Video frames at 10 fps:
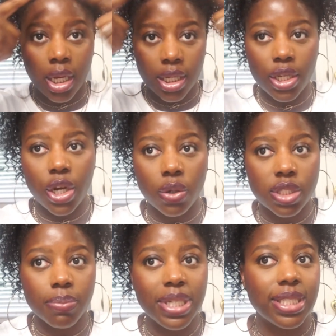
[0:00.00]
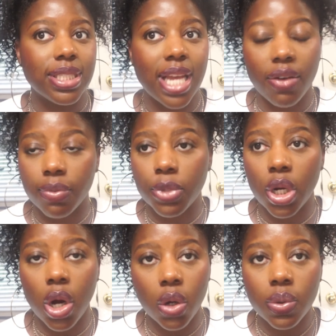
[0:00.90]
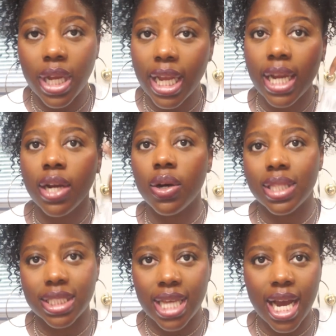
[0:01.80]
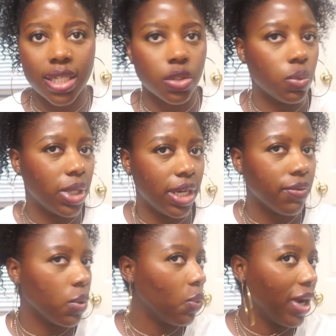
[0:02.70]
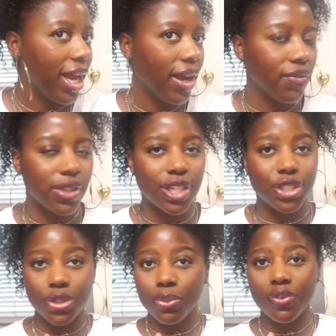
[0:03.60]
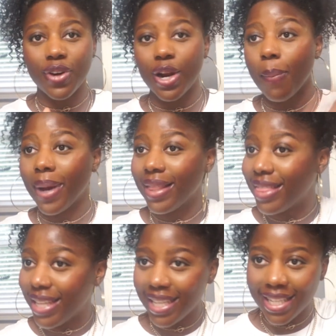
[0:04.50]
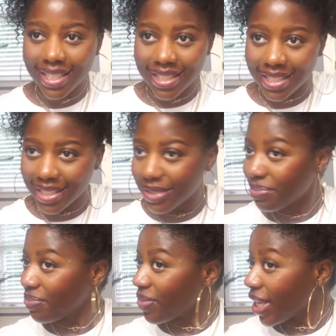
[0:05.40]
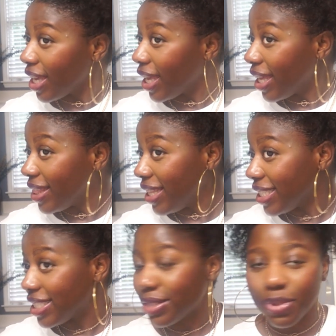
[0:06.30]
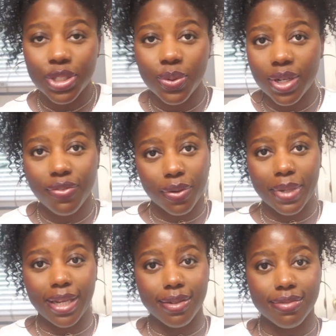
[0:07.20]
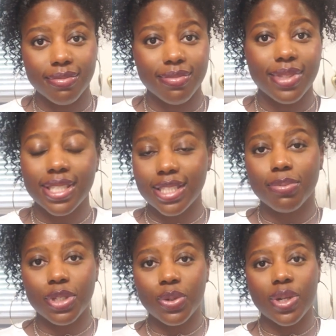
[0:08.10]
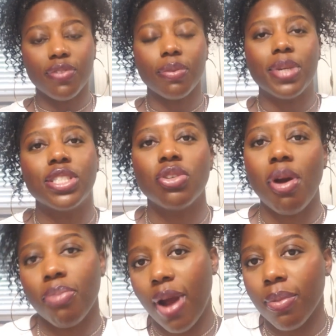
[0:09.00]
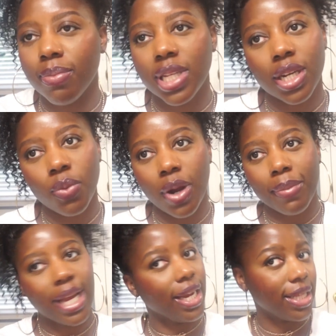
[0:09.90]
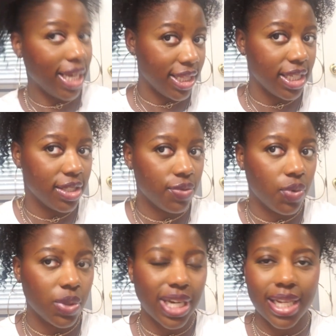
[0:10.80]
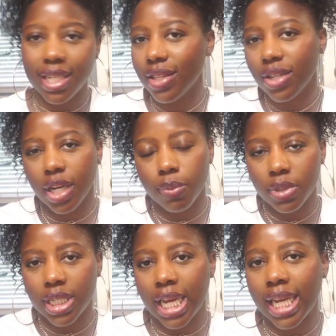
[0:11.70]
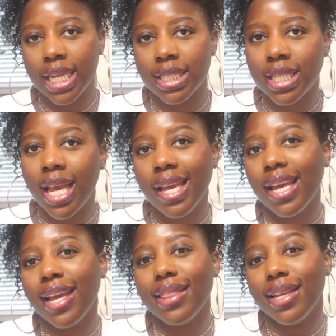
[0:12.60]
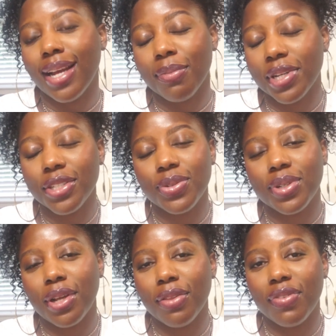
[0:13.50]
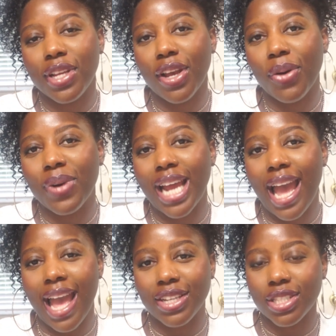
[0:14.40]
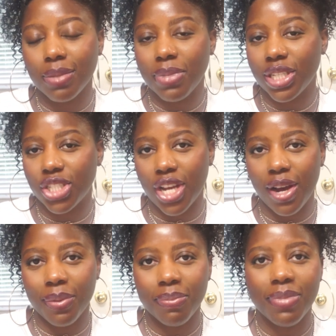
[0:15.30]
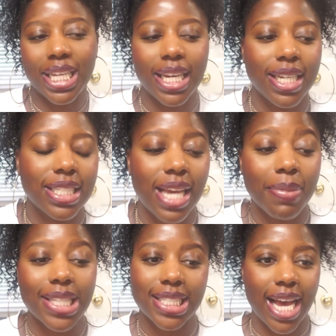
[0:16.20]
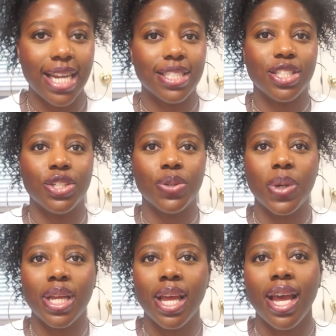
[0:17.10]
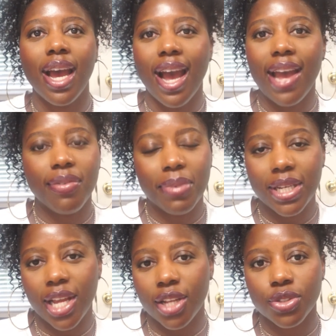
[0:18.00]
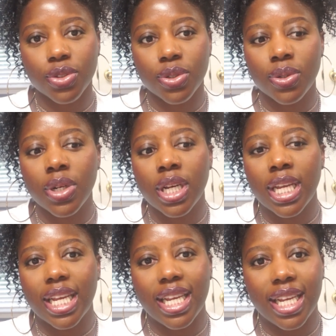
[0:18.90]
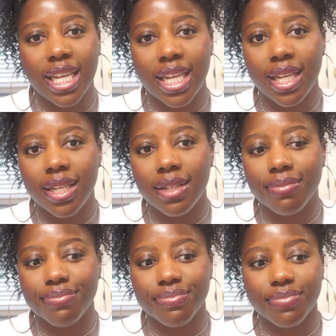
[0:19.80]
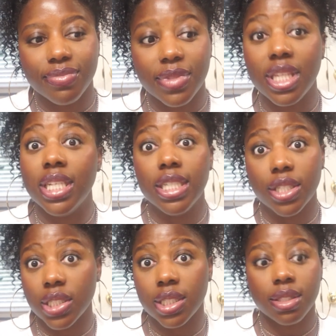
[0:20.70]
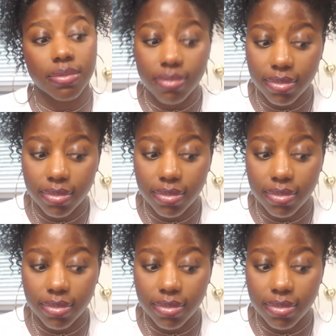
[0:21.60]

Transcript: you know, some pieces down from your own hair on the sides or whatever that you prefer. But this has been doing it for me. This has been doing it for me. So I'm probably gonna wear my hair like this for another couple of days, and then I'm gonna do another video when I actually big chop, because I'm excited to do it. I haven't been natural in years,